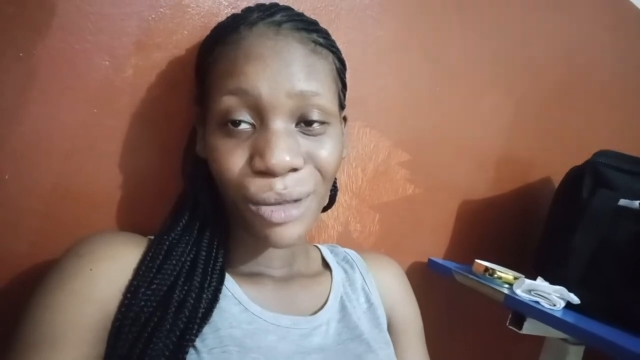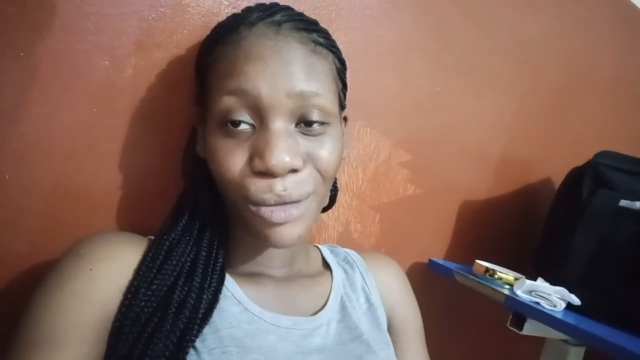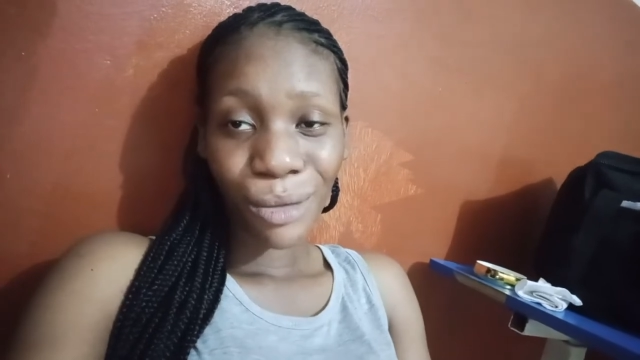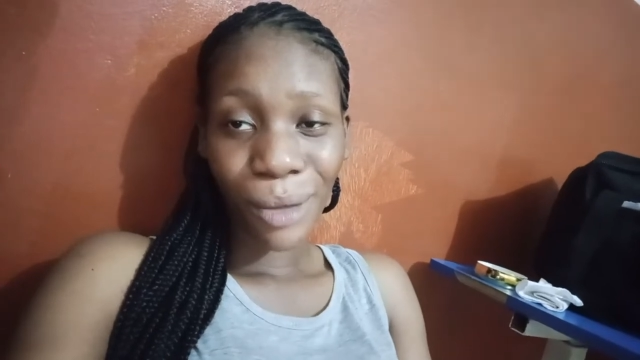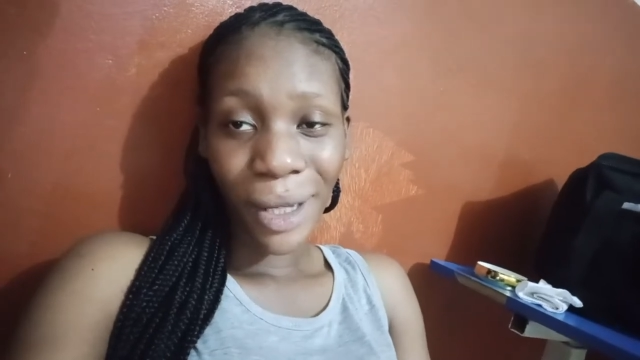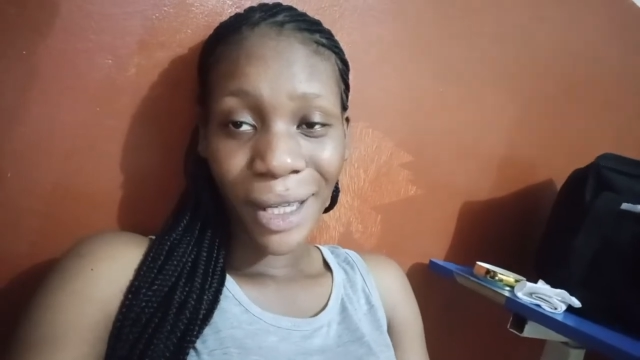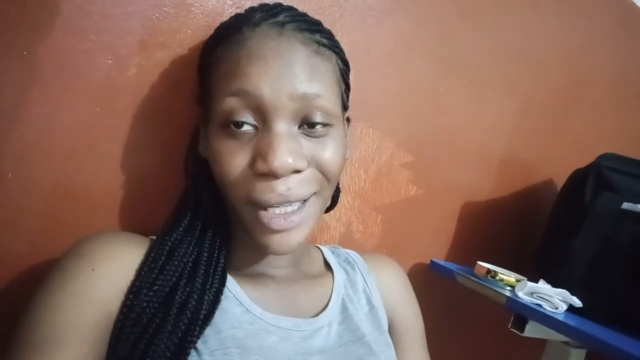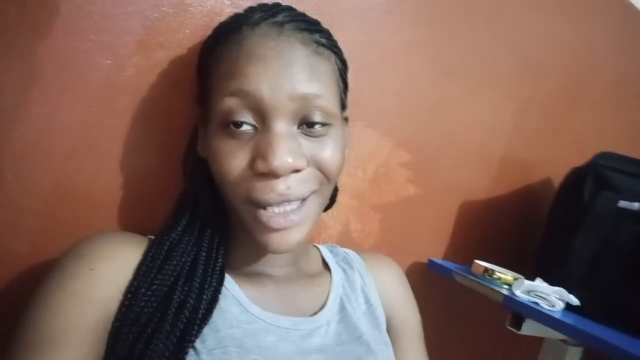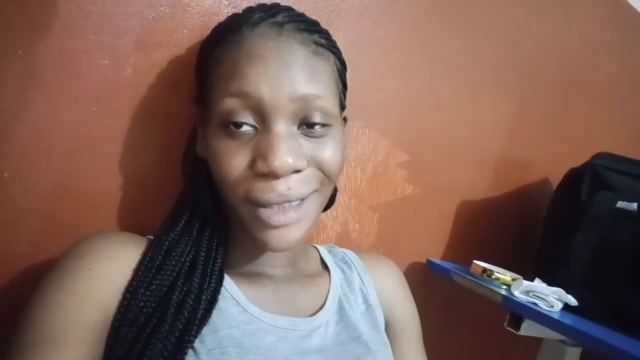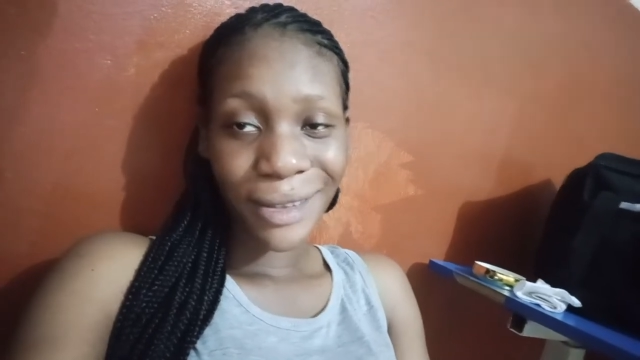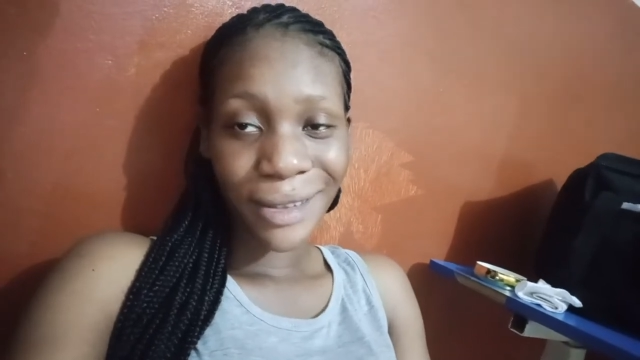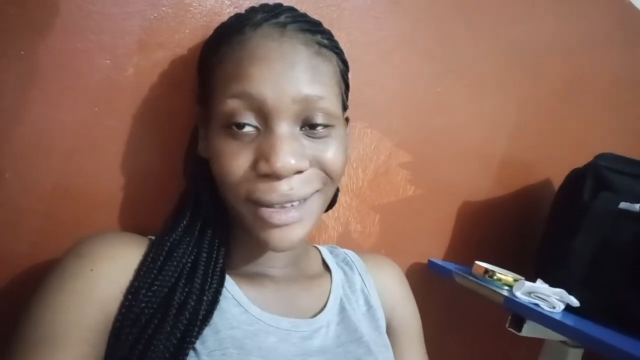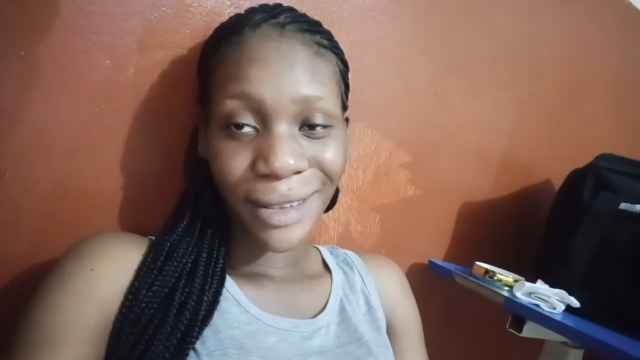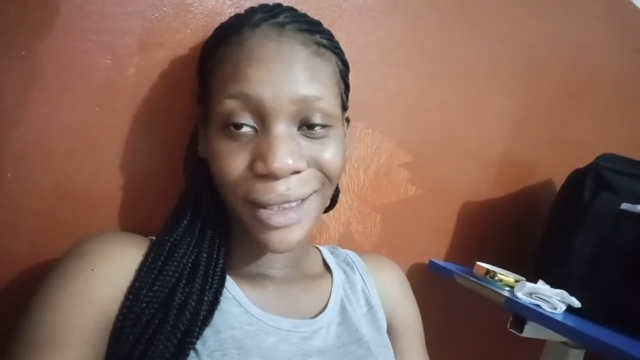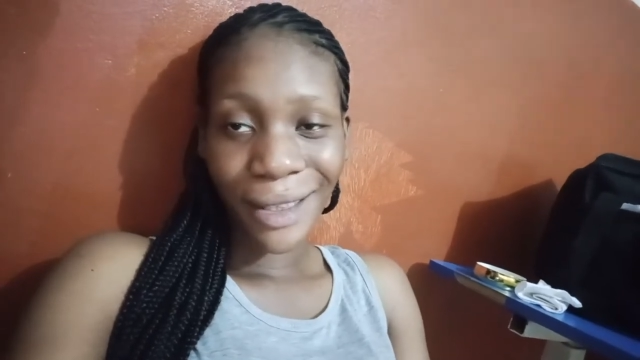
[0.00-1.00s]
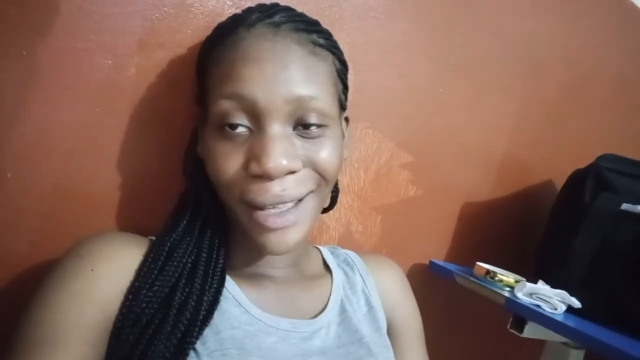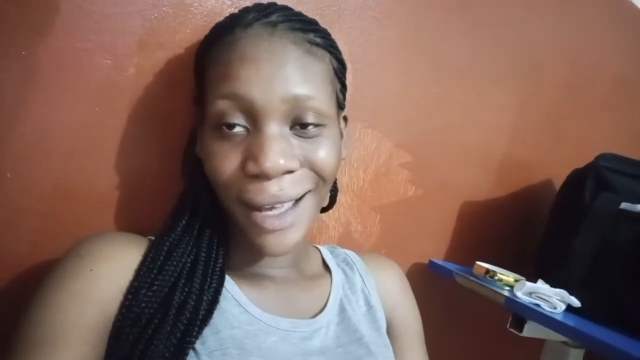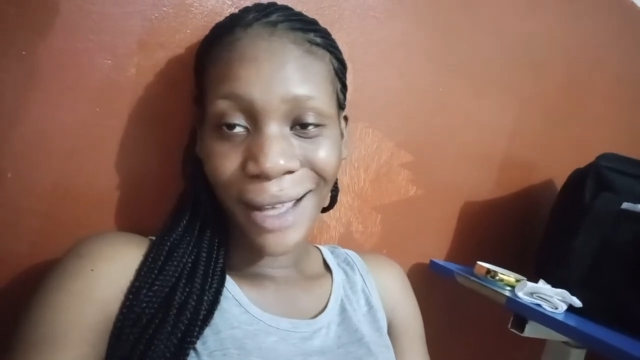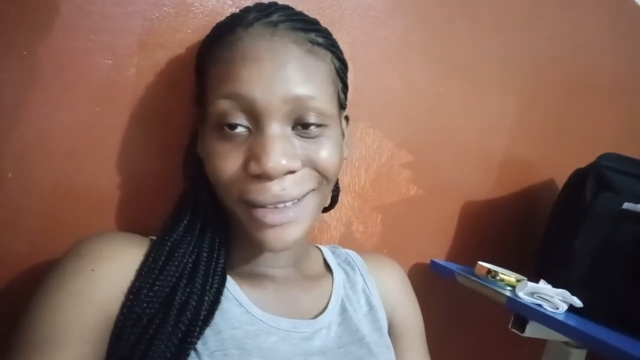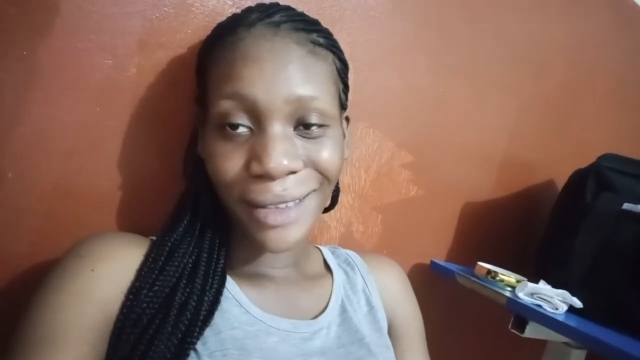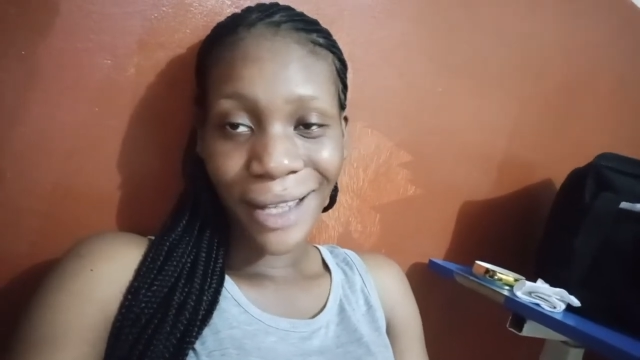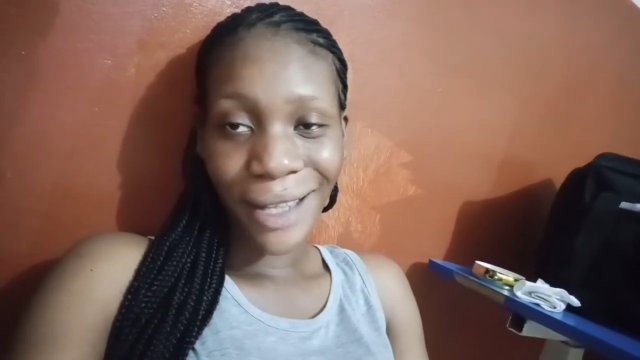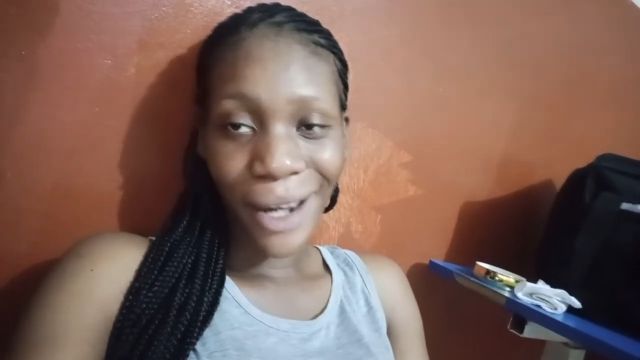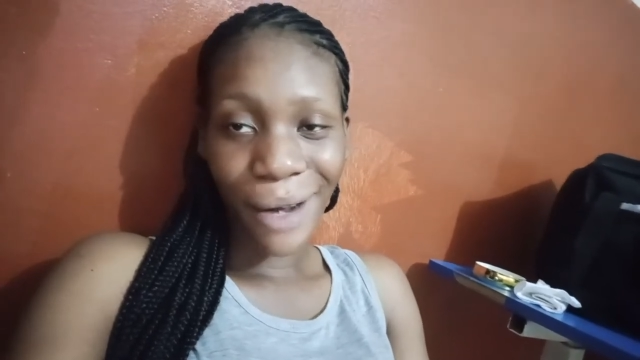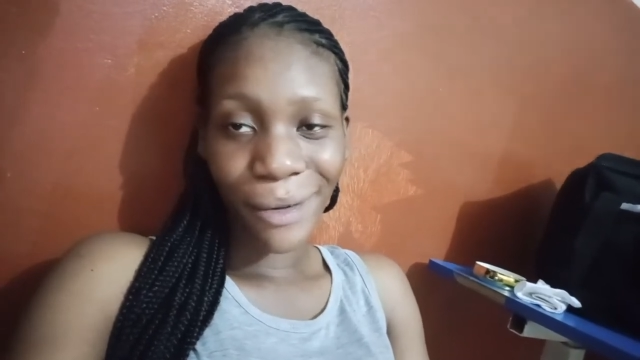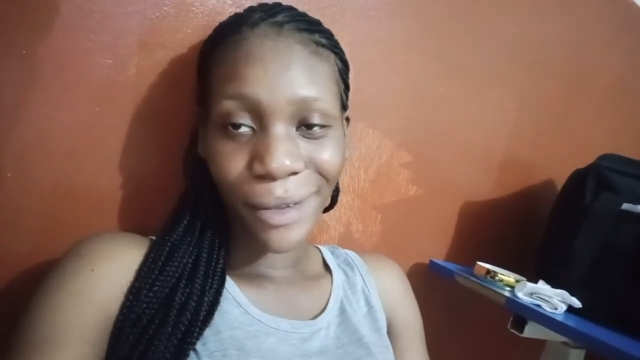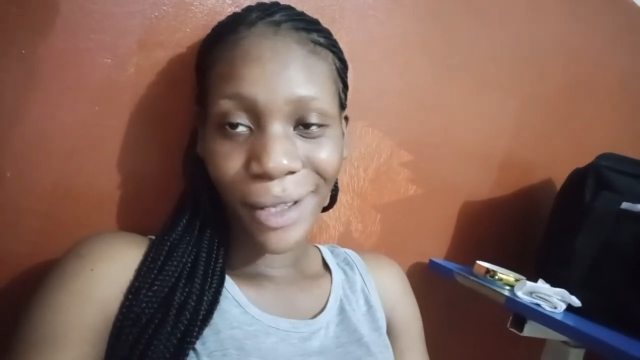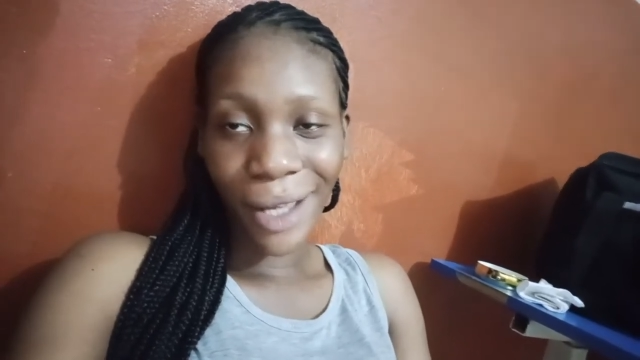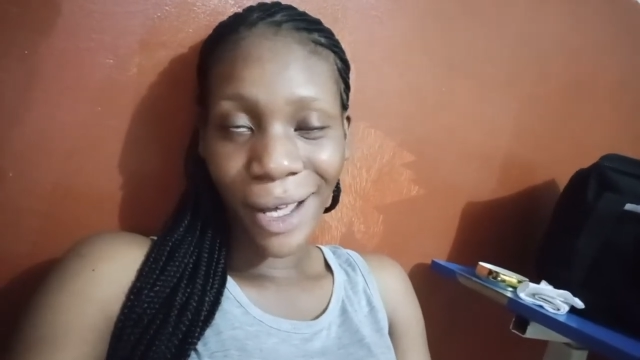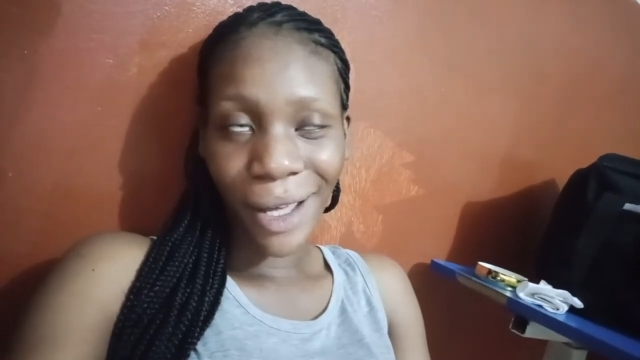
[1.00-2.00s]
so I can see her and
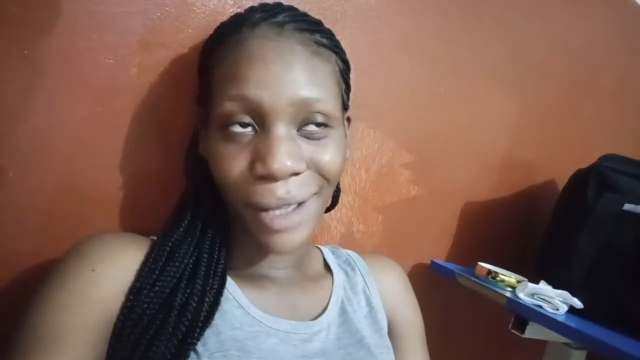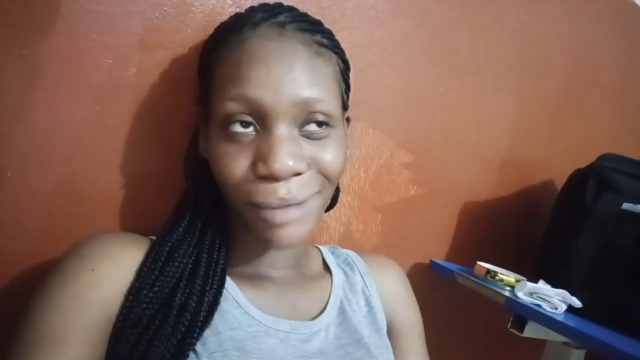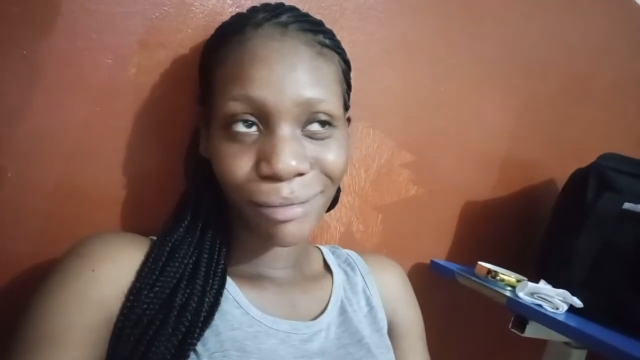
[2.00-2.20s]
carry her.